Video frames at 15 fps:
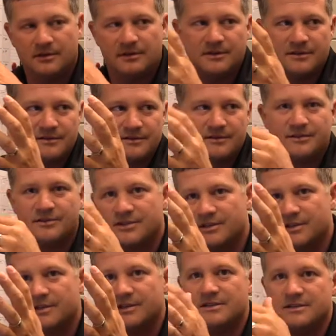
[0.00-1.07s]
this, the
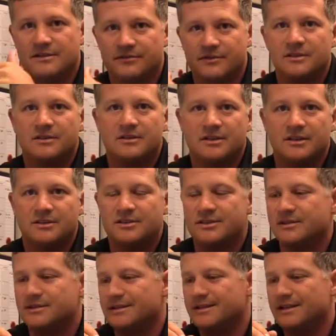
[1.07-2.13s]
studies of
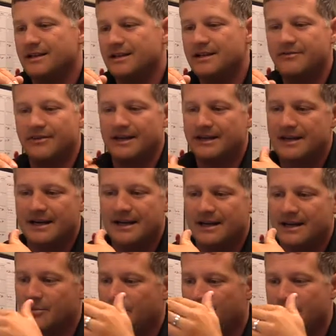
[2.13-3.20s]
concussions and, and even
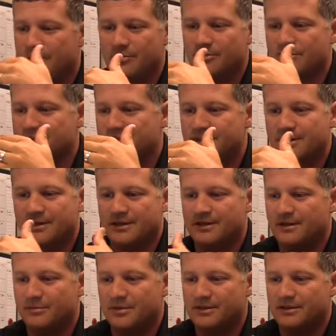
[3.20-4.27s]
that. I mean, people were
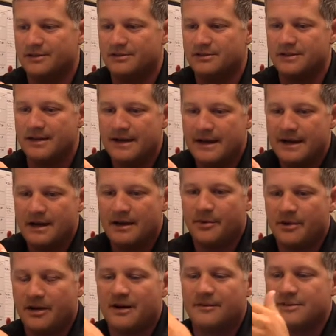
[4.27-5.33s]
studying it, but there's, I
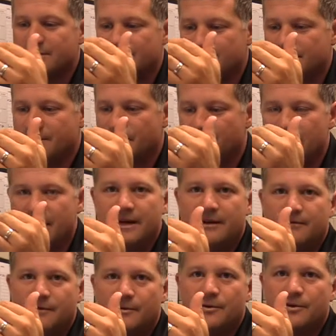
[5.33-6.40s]
mean, obviously they're
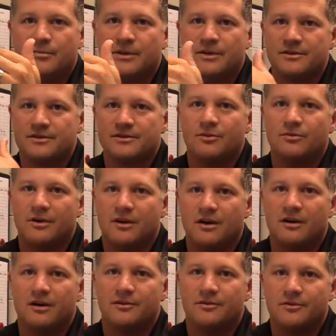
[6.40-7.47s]
bad for you, but there's no
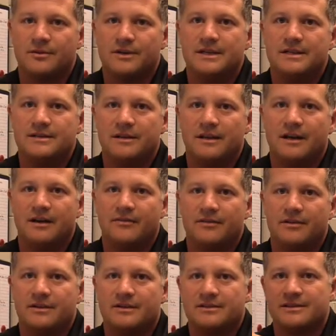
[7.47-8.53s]
concrete
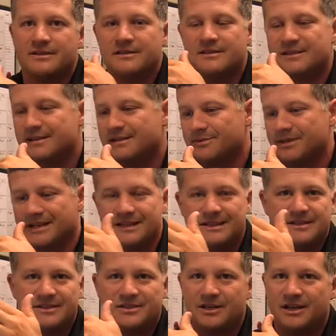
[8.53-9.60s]
evidence. It seems like
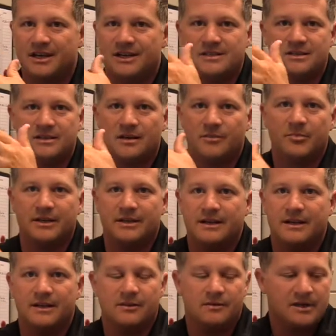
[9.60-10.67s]
it's changing up and
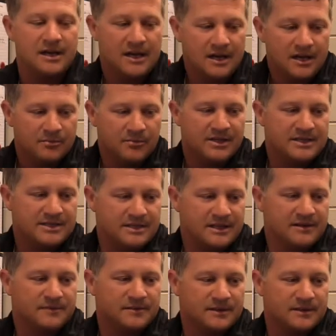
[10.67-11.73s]
down, but it's
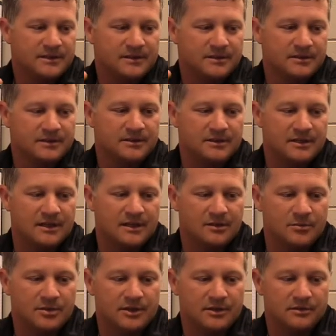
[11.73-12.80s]
definitely a good thing
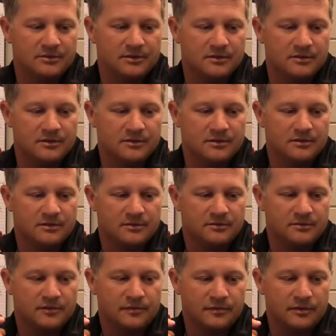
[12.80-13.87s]
to be on the
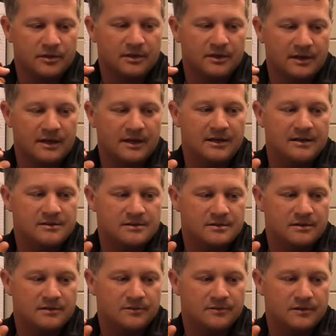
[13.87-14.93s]
on the front lines
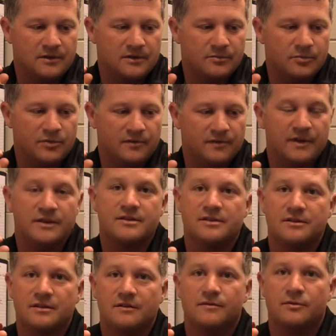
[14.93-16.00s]
of uh,
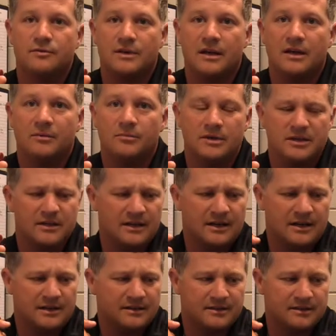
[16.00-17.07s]
prevention if you can be. And
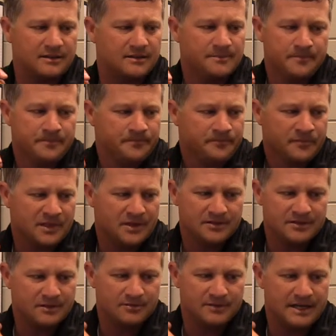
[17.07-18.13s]
I, I think
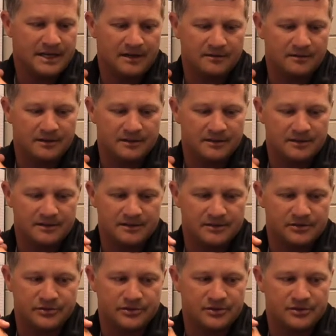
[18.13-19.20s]
there's no doubt that this
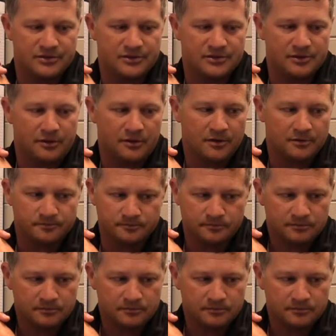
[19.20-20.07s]
is just a start.